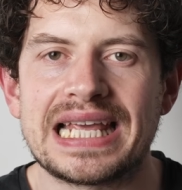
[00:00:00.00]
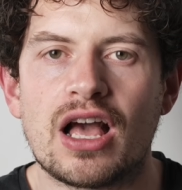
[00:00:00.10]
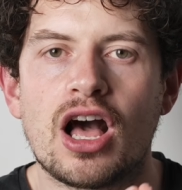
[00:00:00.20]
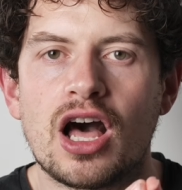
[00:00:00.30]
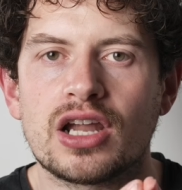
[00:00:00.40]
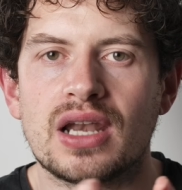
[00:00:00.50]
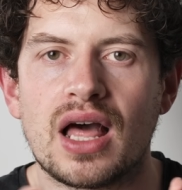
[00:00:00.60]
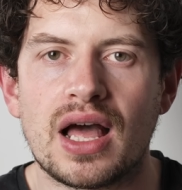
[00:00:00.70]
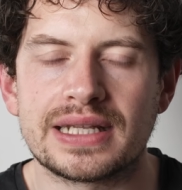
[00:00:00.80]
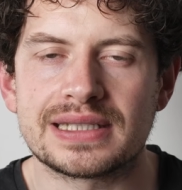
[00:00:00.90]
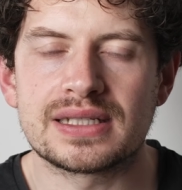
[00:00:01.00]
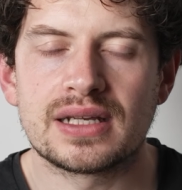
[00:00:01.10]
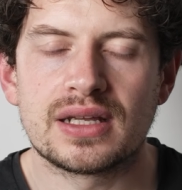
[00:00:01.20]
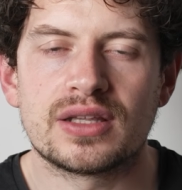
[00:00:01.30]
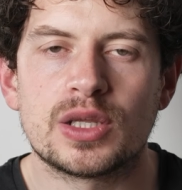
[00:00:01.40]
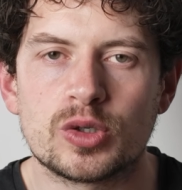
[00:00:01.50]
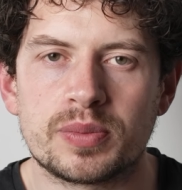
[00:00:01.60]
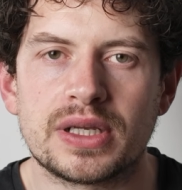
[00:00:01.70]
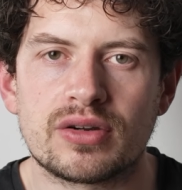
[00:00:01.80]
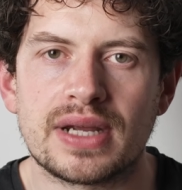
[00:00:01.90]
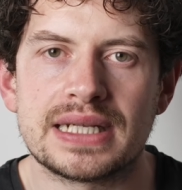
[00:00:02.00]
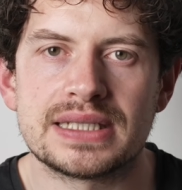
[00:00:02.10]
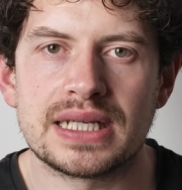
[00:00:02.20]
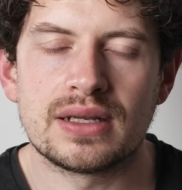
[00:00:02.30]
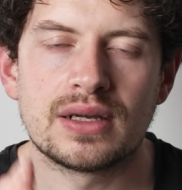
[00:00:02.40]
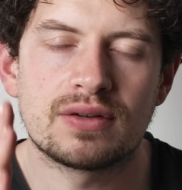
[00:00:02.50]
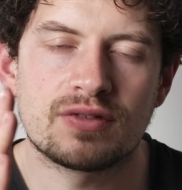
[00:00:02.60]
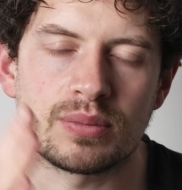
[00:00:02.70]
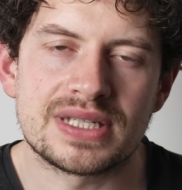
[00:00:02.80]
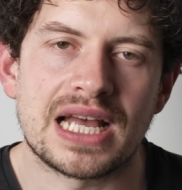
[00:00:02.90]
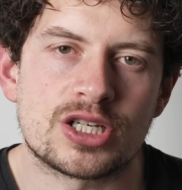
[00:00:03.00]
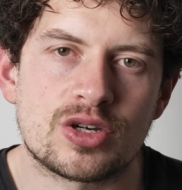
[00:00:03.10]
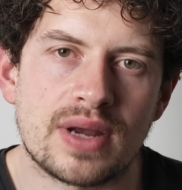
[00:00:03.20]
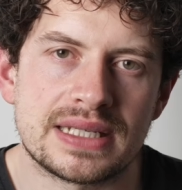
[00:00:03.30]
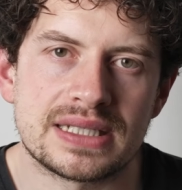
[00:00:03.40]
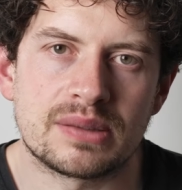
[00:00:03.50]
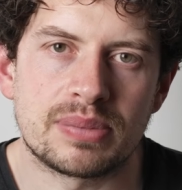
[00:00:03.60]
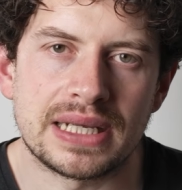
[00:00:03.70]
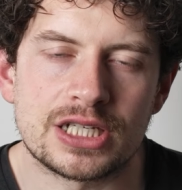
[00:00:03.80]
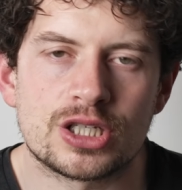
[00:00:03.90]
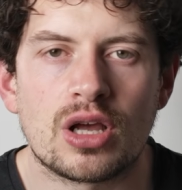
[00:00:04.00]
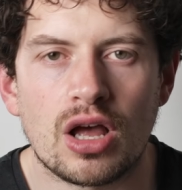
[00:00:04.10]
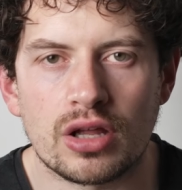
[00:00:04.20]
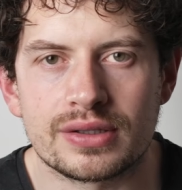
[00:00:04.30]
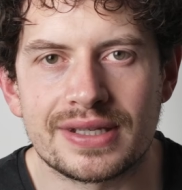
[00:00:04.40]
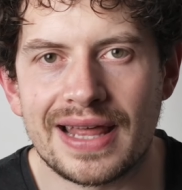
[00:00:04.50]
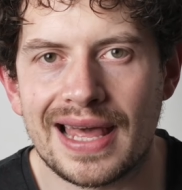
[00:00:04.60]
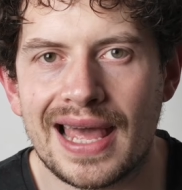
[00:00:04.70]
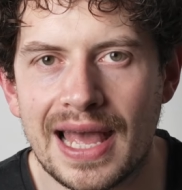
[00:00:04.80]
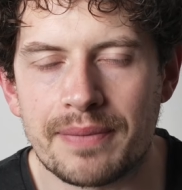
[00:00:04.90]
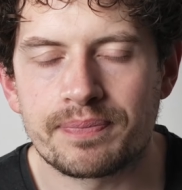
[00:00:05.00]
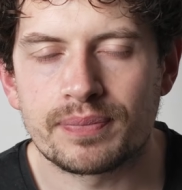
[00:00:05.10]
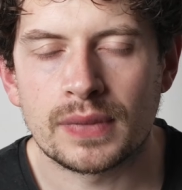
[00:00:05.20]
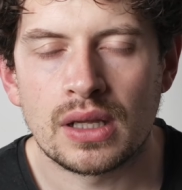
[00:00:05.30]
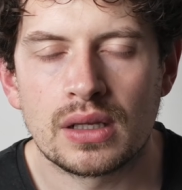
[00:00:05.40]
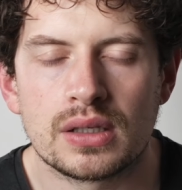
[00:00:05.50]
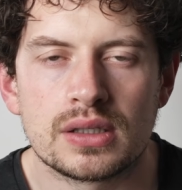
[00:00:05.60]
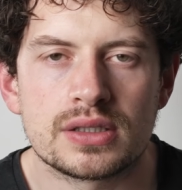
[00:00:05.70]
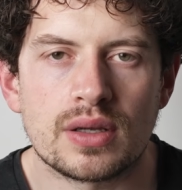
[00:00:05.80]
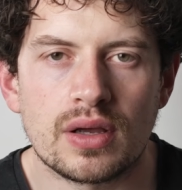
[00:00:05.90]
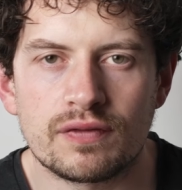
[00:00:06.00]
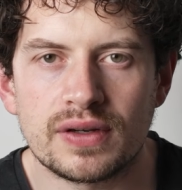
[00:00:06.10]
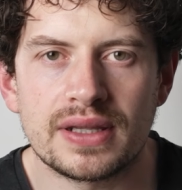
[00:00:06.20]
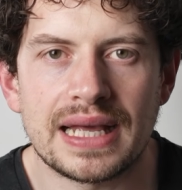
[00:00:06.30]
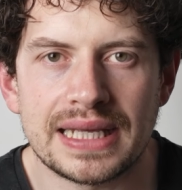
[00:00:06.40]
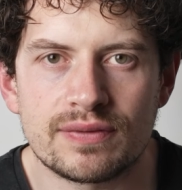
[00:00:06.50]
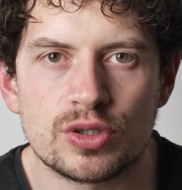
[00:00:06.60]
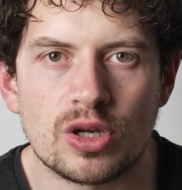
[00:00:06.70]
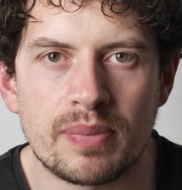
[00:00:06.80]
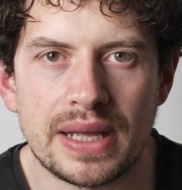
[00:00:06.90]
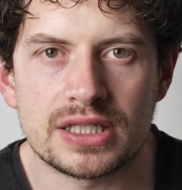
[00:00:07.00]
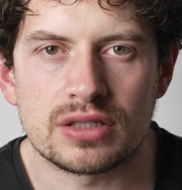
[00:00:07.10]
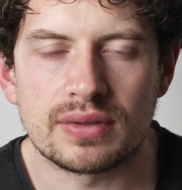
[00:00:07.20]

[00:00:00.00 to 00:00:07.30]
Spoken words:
hard lines that would be created from saturating the bleach onto the hair. So hopefully that gives you a better